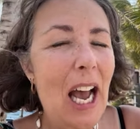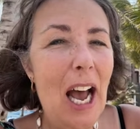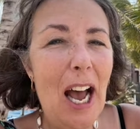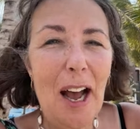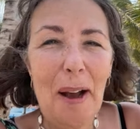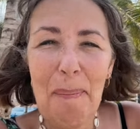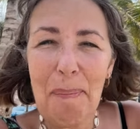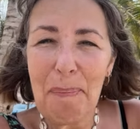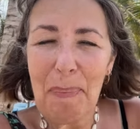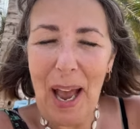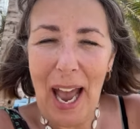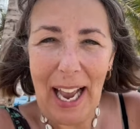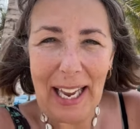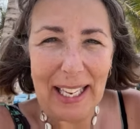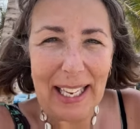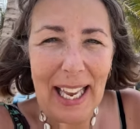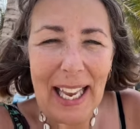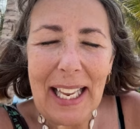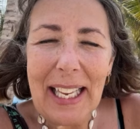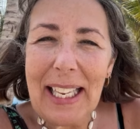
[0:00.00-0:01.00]

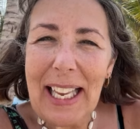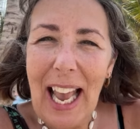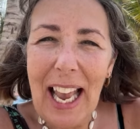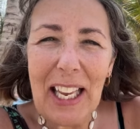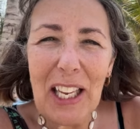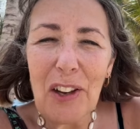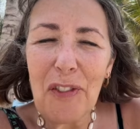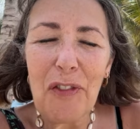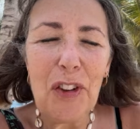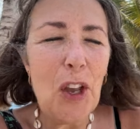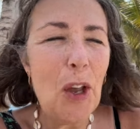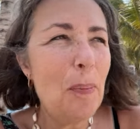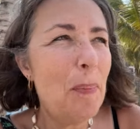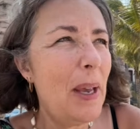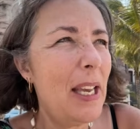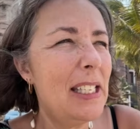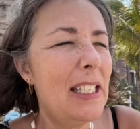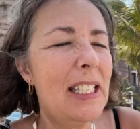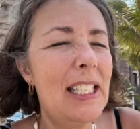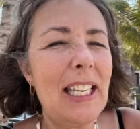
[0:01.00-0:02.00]
unpacking, getting a few
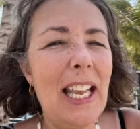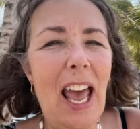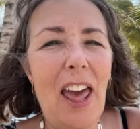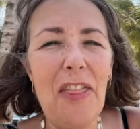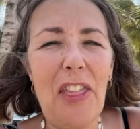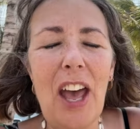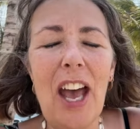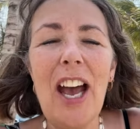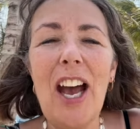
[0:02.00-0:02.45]
bits together,